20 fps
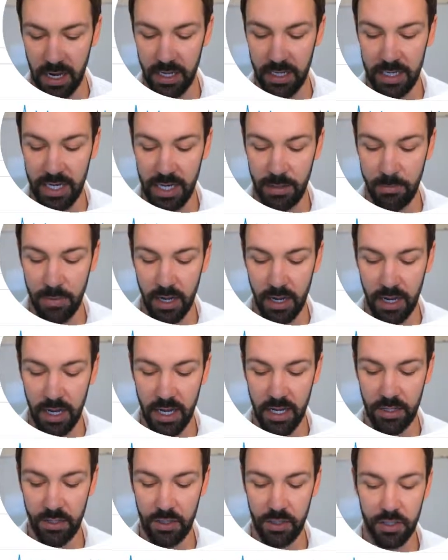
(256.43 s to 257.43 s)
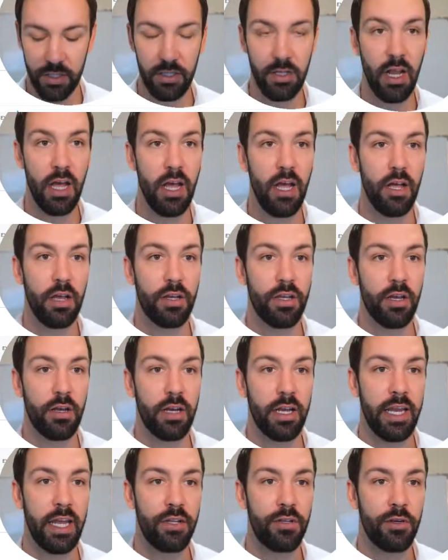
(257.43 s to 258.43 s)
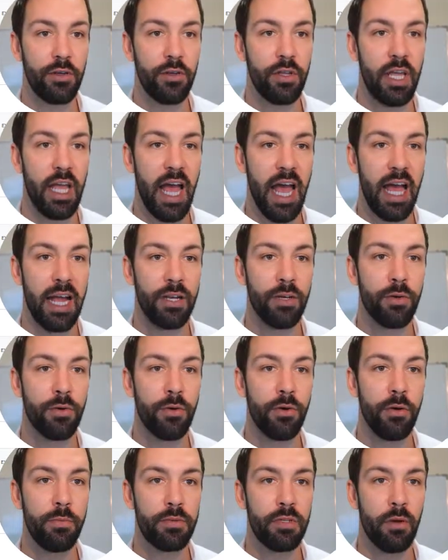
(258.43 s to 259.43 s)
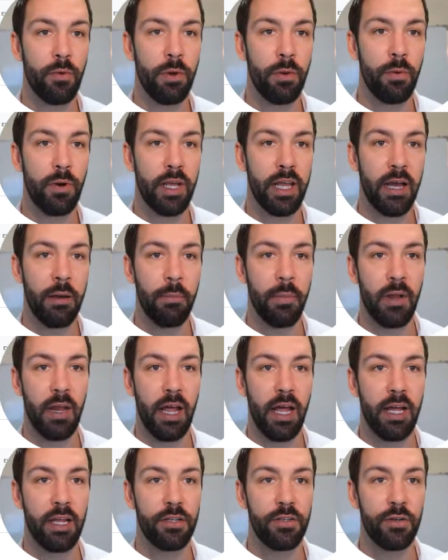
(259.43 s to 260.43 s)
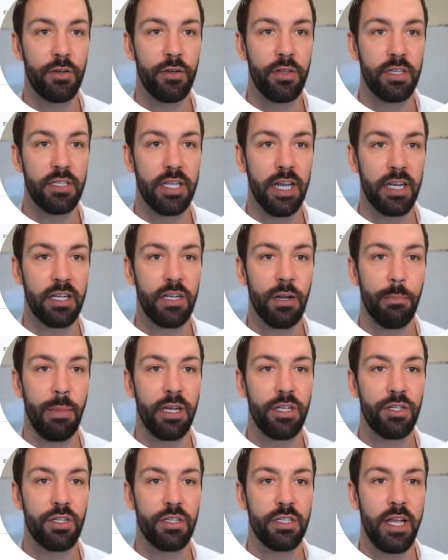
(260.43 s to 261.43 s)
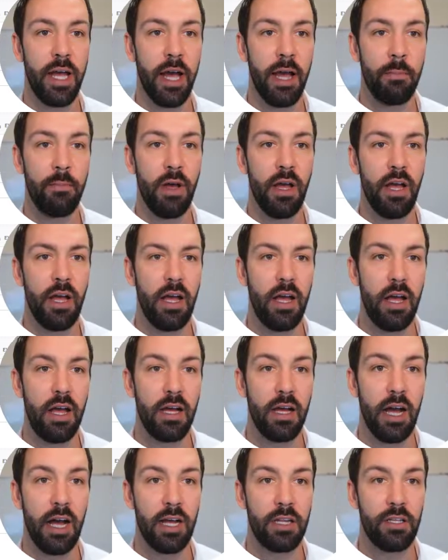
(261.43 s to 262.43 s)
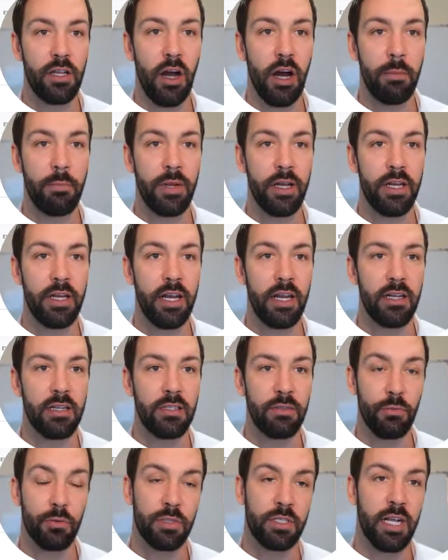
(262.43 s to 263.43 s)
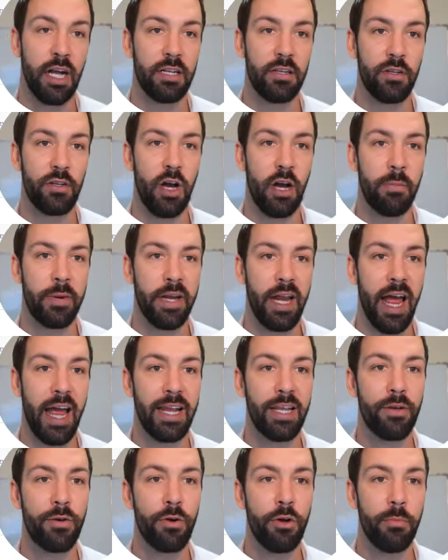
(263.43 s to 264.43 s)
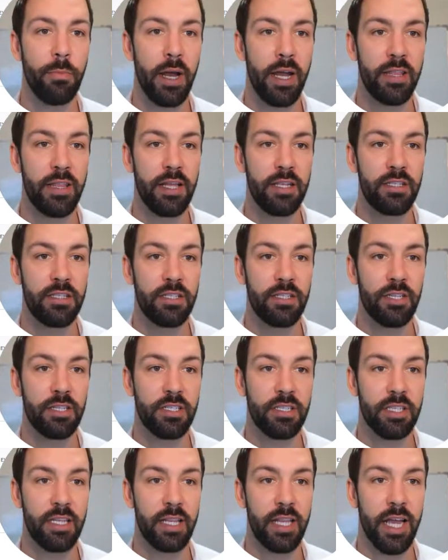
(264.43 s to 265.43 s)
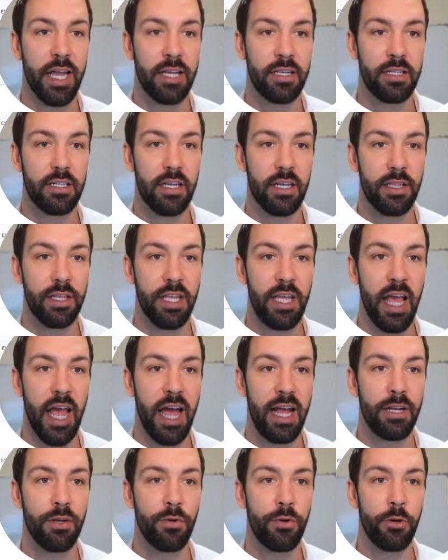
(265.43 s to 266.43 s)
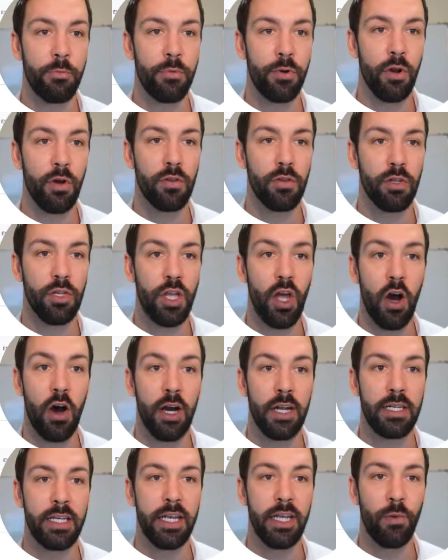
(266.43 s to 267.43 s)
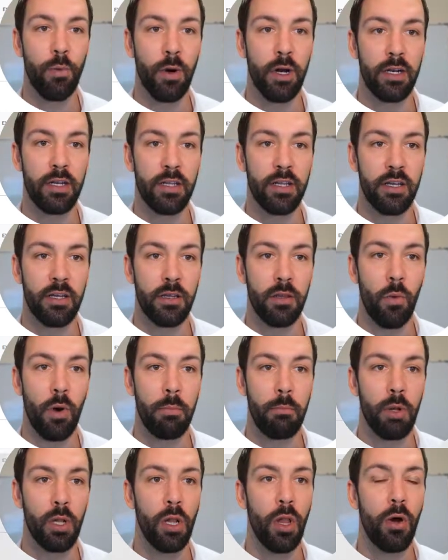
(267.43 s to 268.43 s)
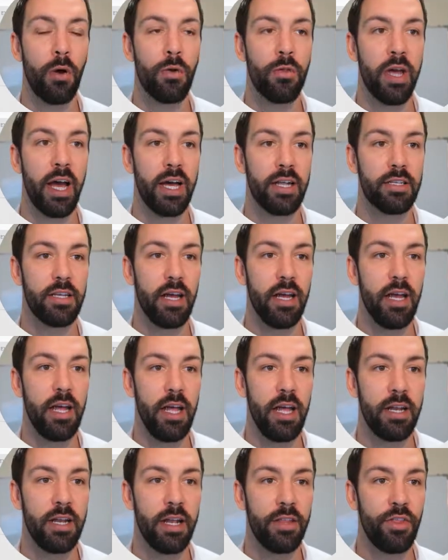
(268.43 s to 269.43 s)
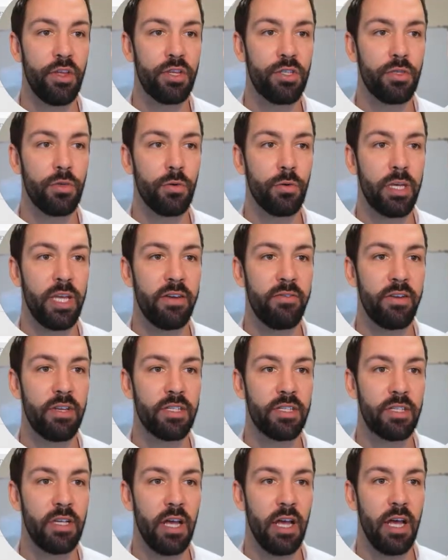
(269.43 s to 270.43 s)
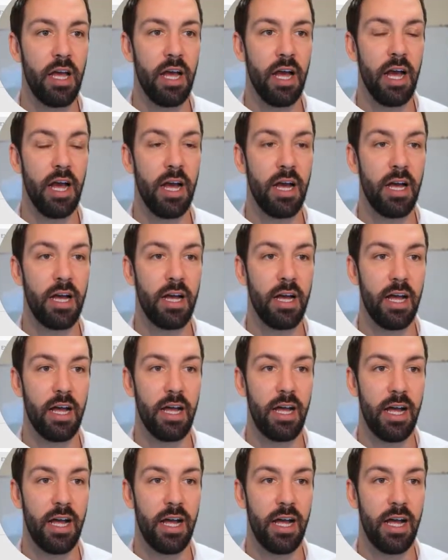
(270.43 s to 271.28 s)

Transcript: deeper and just get to the ad group. So we want to come to the second dimension tab, type in ad group, and then just select the ad group, not the ID one, the one below that. Now this will give us a